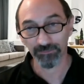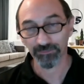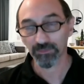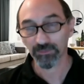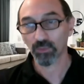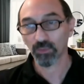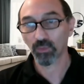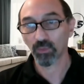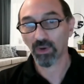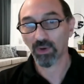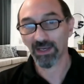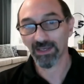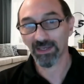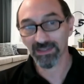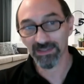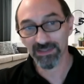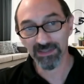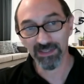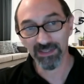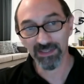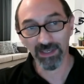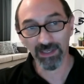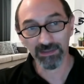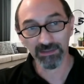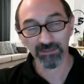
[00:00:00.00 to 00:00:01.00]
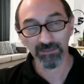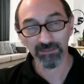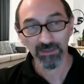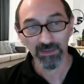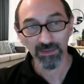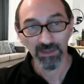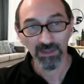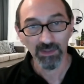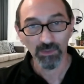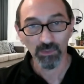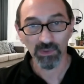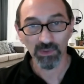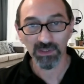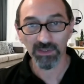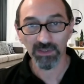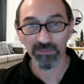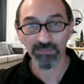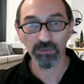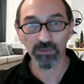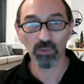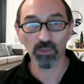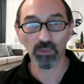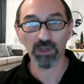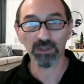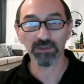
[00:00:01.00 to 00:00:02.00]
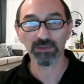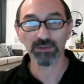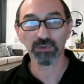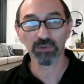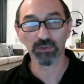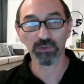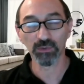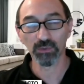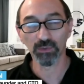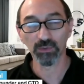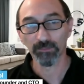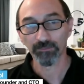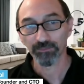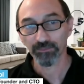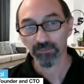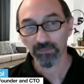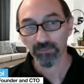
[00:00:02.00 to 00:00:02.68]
Why is that? Well, if you want to